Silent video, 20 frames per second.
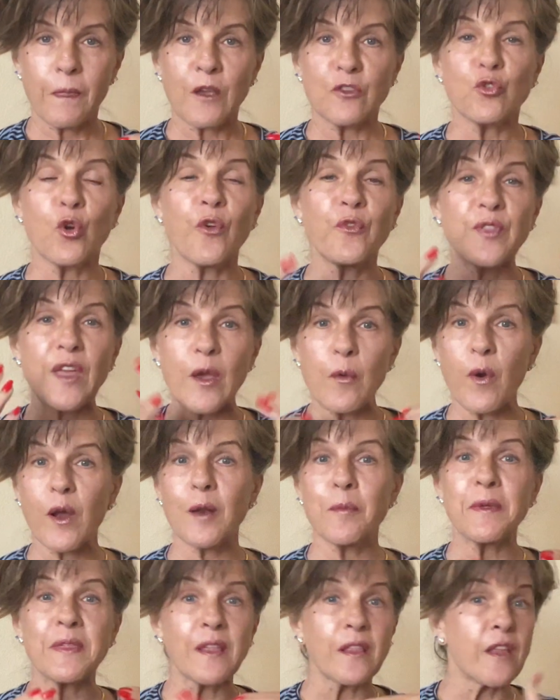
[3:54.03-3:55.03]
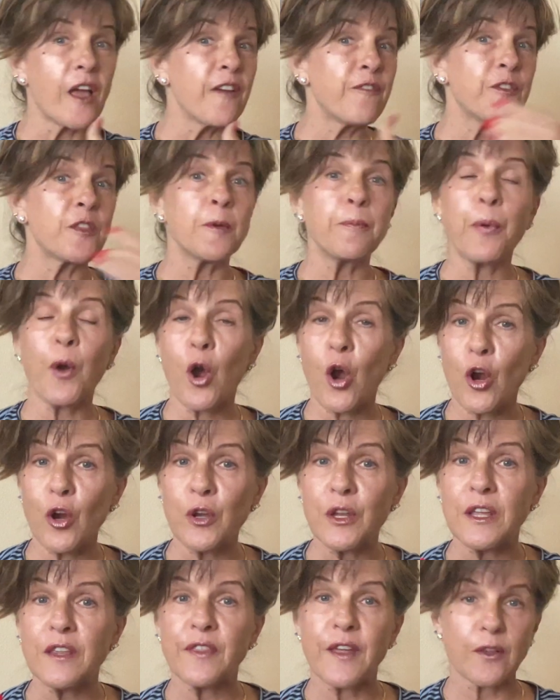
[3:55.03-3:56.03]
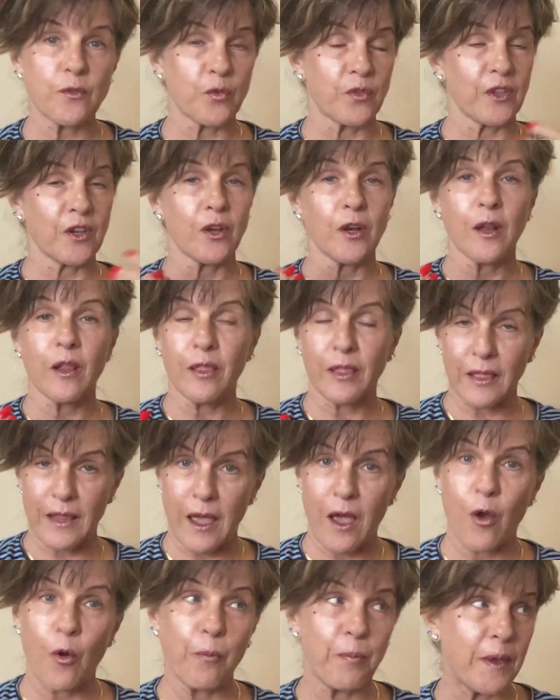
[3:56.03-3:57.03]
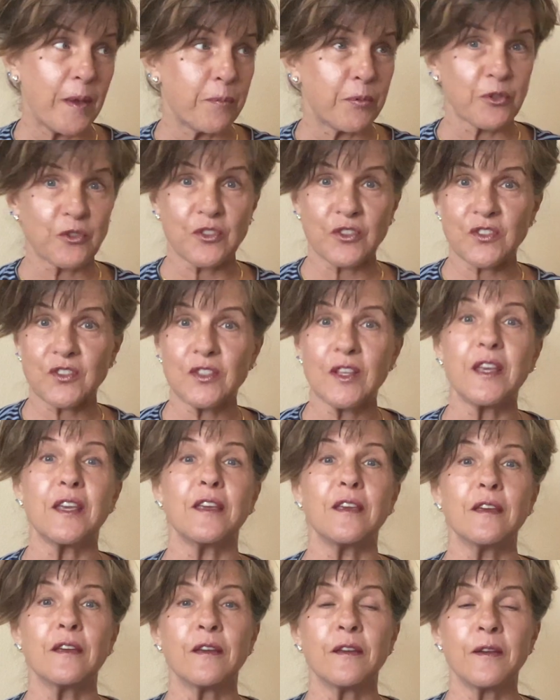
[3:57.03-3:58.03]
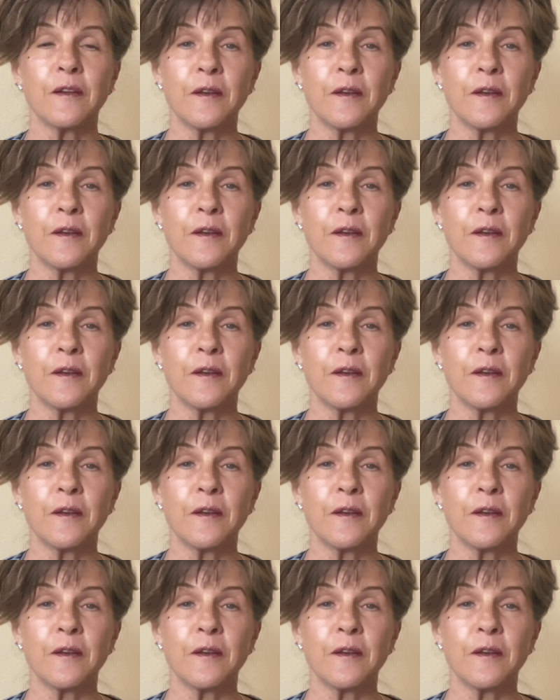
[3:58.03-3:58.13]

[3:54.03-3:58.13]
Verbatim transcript: So if they want to be the life of the party, that's what they're going to allow people to see.